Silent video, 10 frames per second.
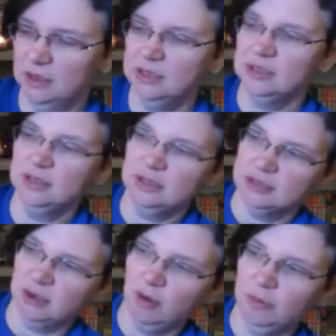Isn't
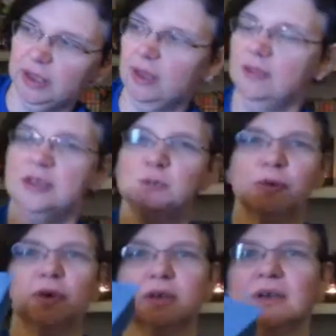this, oh my god, this
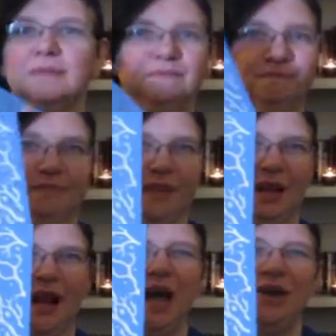book,
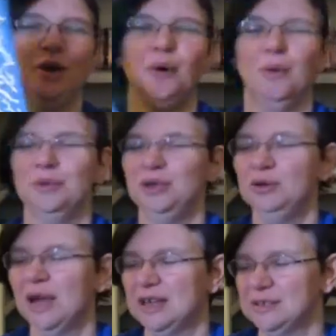I know,
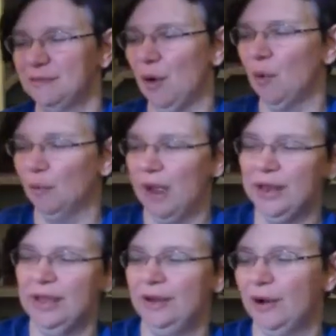you guys have all read
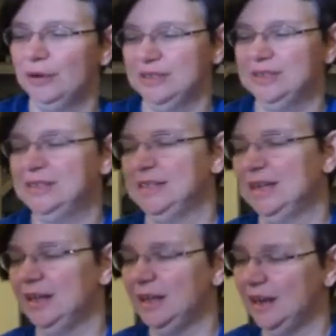it and already
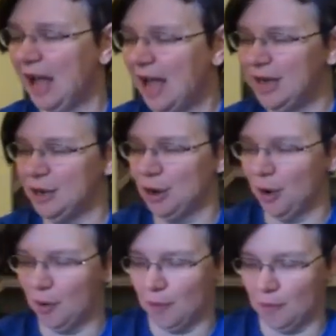seen it. I
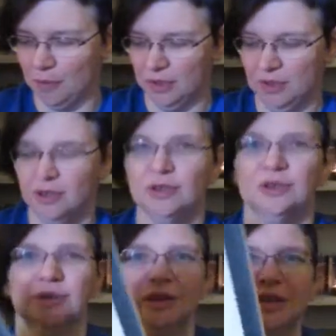know.
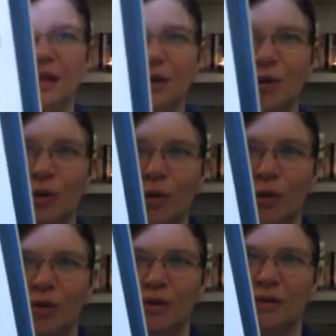Isn't that
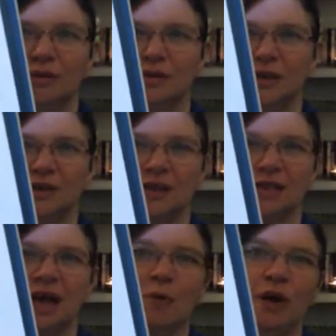cool?
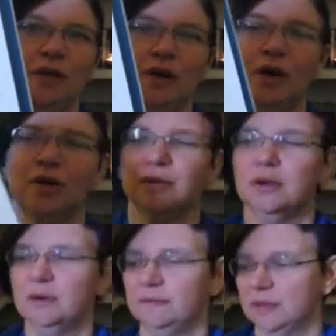Signed by the
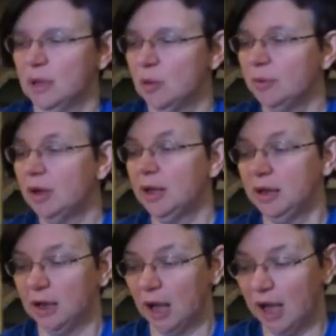author.
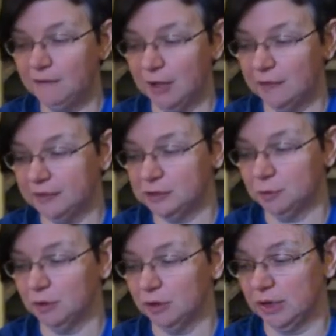But I found this
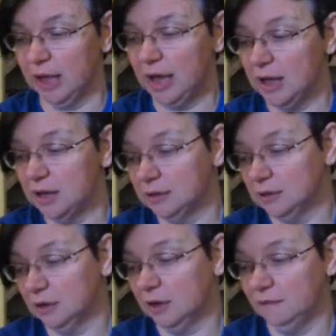book at
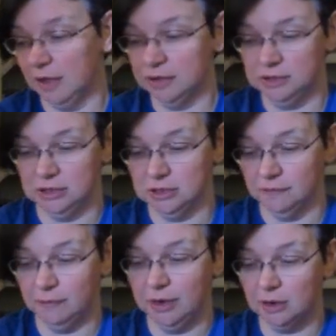the Volunteers
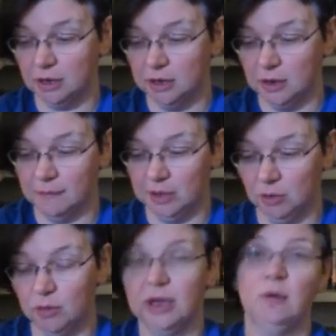of America, and I'm
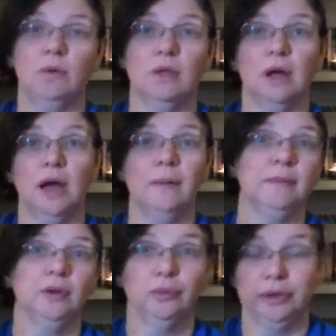like, okay, well, I'm
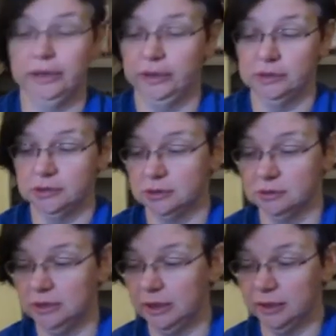going to read it. So
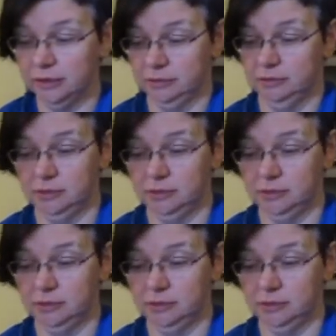there.